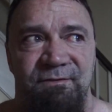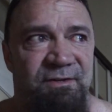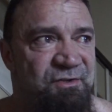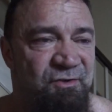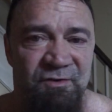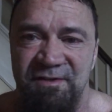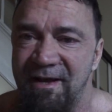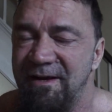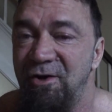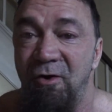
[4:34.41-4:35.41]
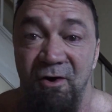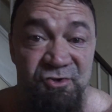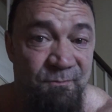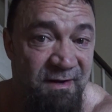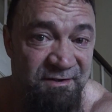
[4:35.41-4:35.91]
these dudes take
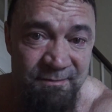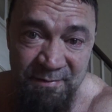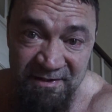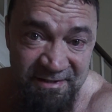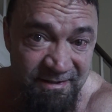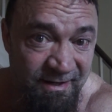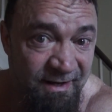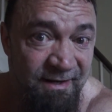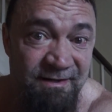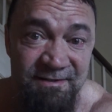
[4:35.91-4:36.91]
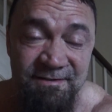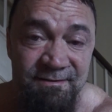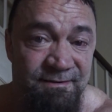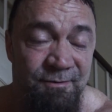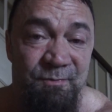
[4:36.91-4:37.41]
large amounts of
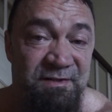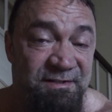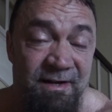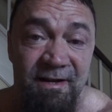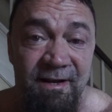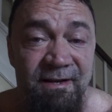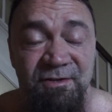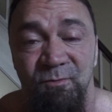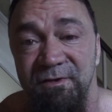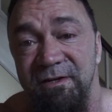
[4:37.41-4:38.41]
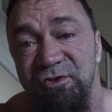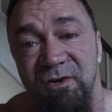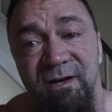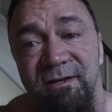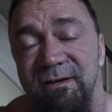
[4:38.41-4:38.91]
BCAAs, you BCAAs when they
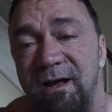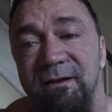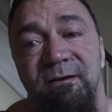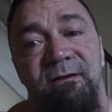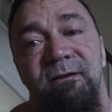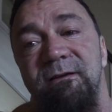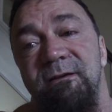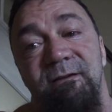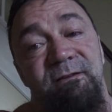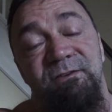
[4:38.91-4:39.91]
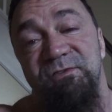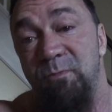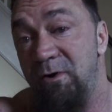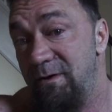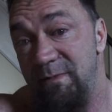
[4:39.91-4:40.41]
train, not
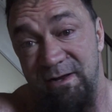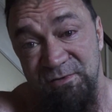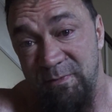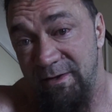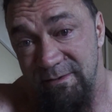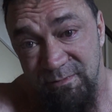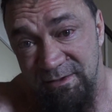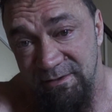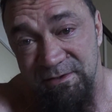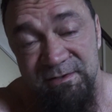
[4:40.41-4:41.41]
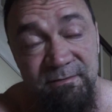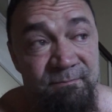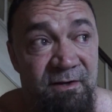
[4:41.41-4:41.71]
small amounts by any means.